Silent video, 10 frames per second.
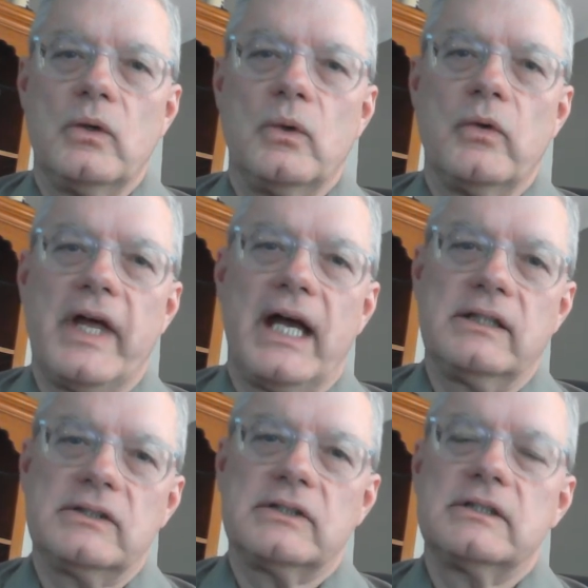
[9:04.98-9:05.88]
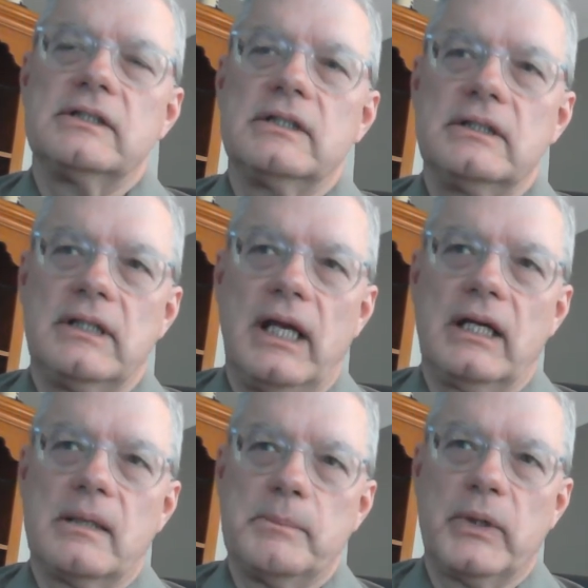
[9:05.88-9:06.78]
Well, that's
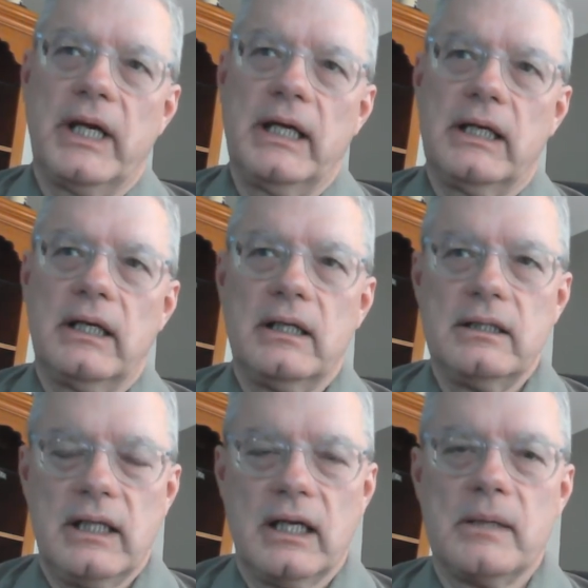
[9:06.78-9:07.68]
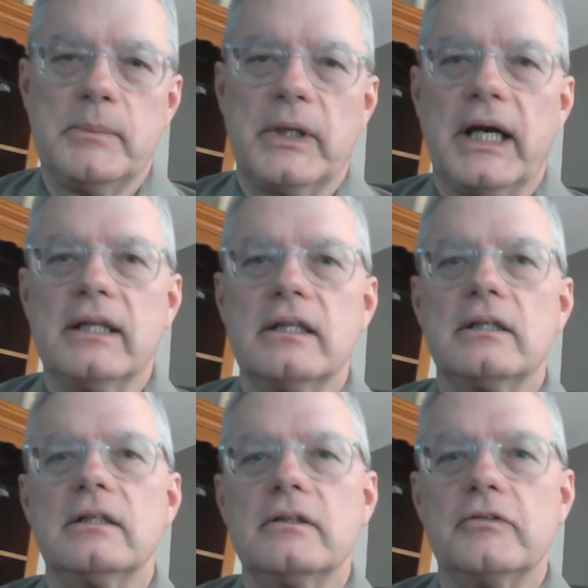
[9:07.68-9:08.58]
take a break, take a breath
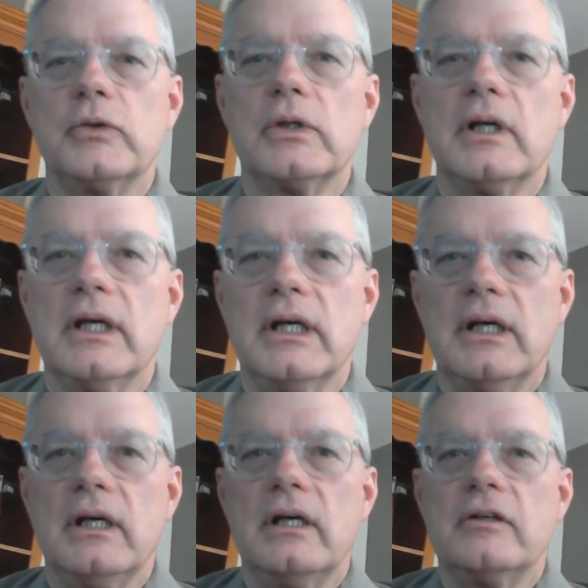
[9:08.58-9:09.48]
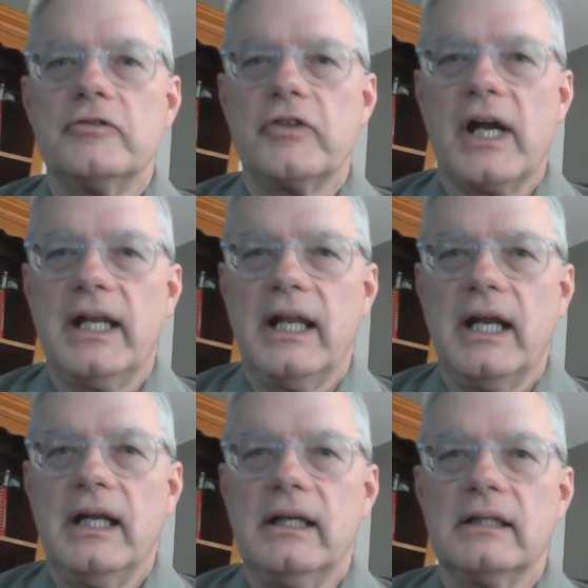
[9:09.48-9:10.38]
for
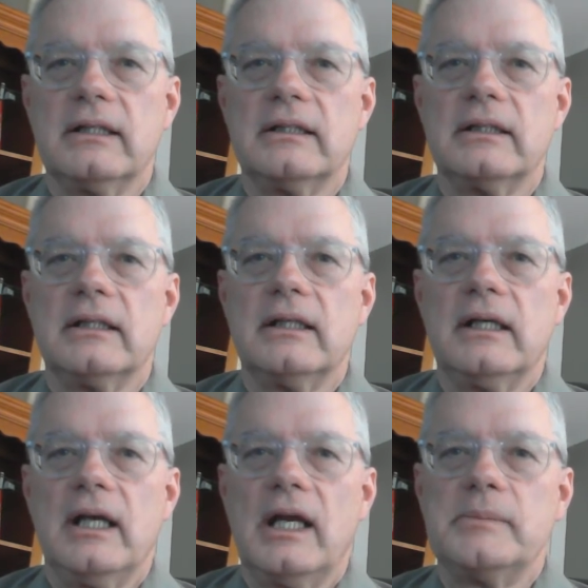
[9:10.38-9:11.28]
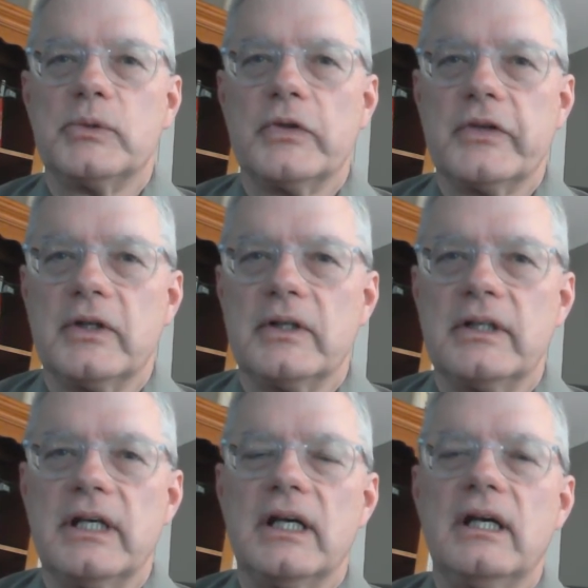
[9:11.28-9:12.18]
Friday, April
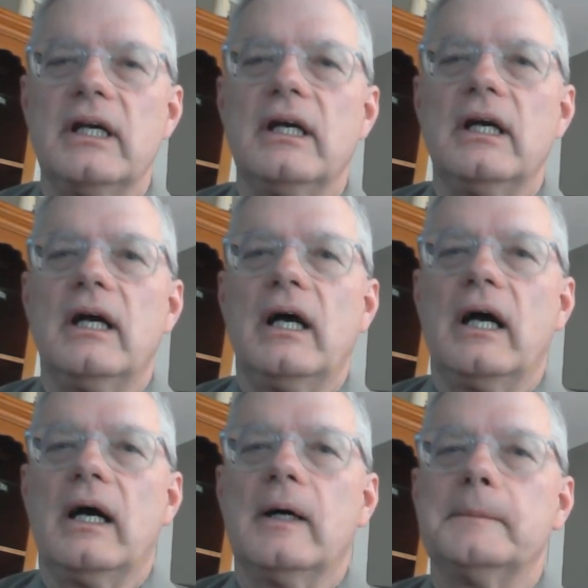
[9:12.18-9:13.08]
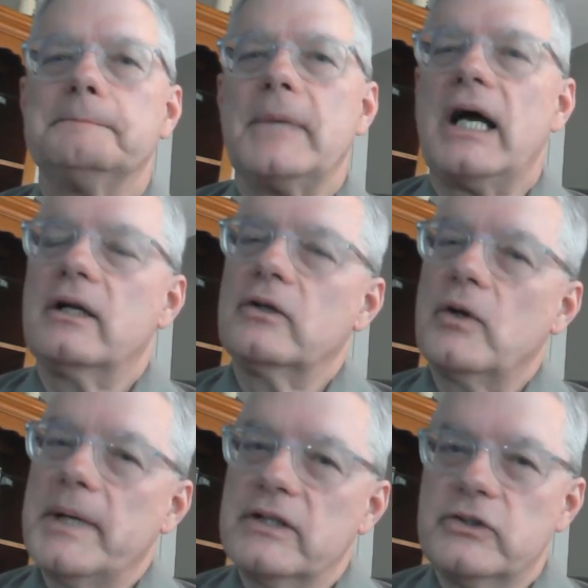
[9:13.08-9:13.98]
3rd. Um, I don't know
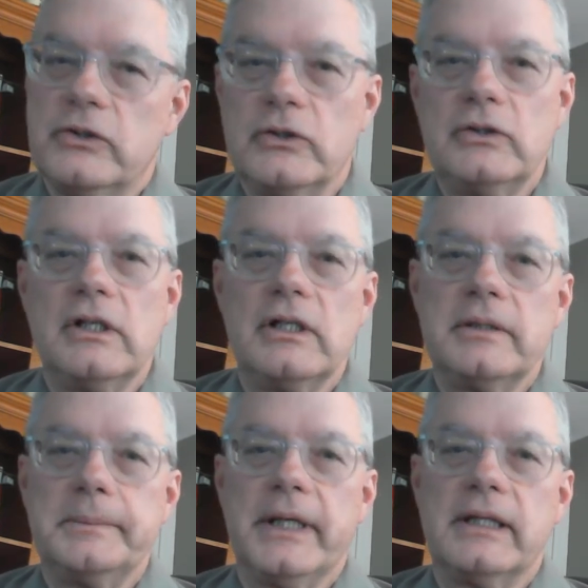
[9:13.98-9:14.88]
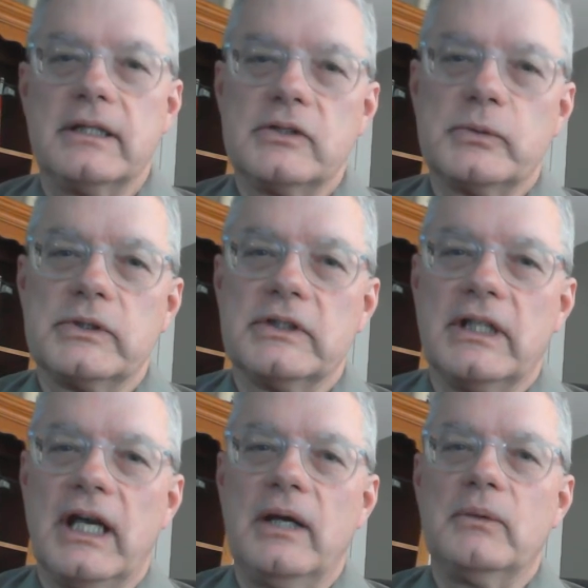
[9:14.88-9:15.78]
about you, but this was a
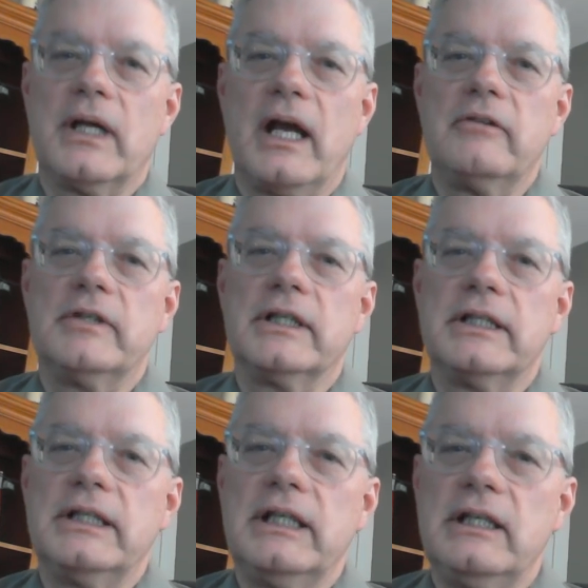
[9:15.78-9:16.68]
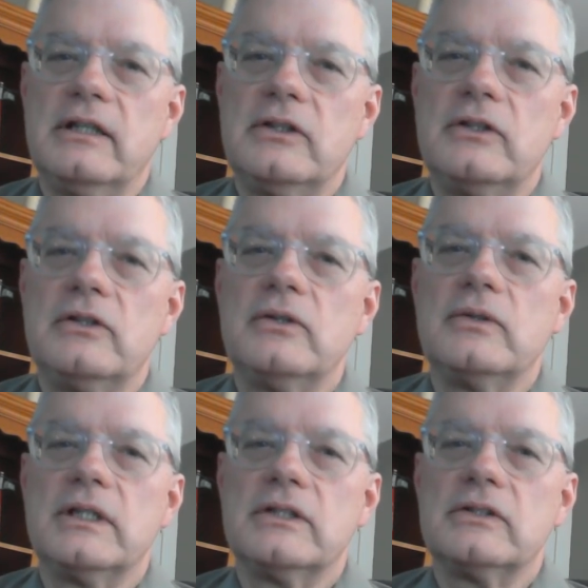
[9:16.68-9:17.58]
day when I really needed to do
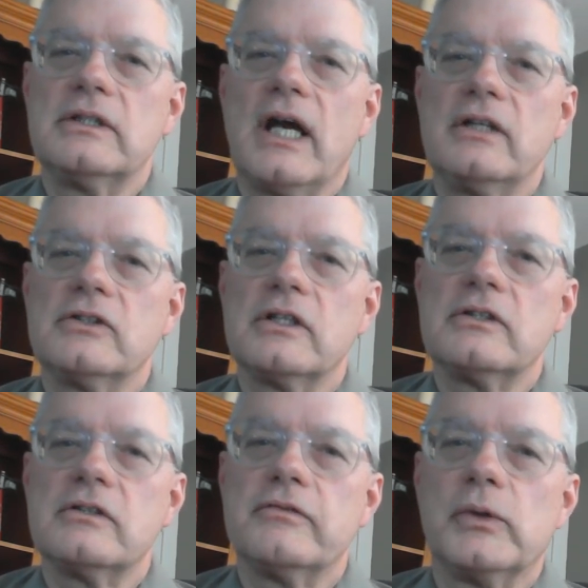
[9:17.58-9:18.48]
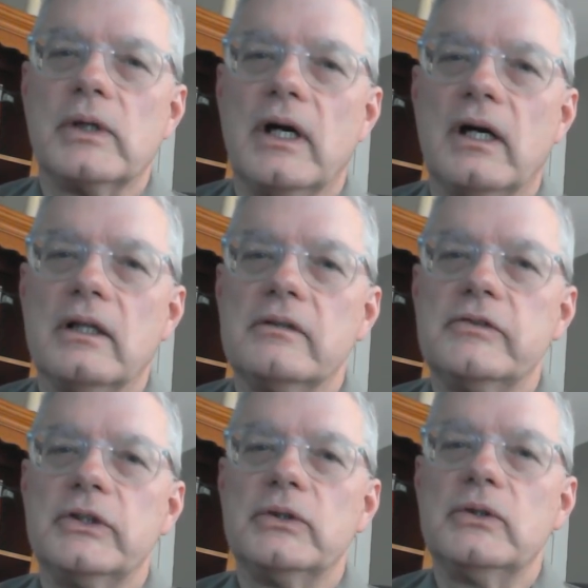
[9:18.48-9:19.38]
this, not just for all of
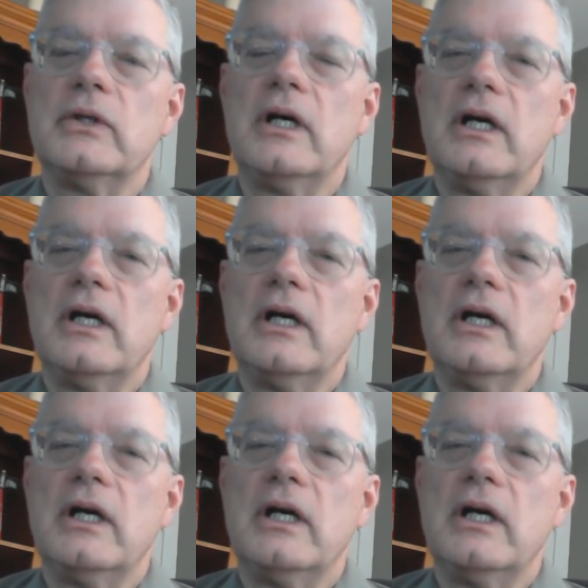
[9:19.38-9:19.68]
you,